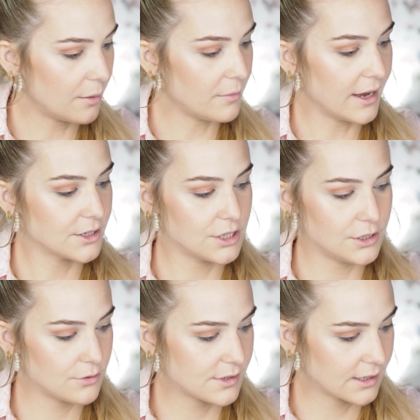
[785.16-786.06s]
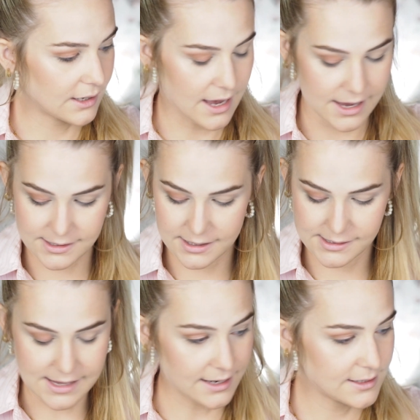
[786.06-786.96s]
I'm actually using, as I
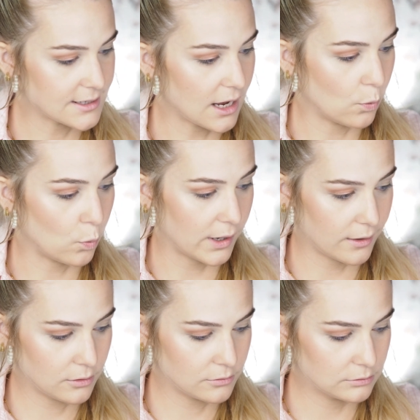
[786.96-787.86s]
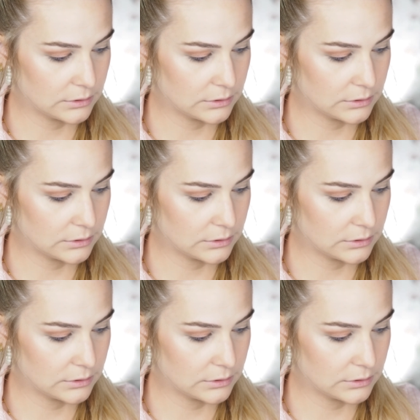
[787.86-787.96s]
said that I will,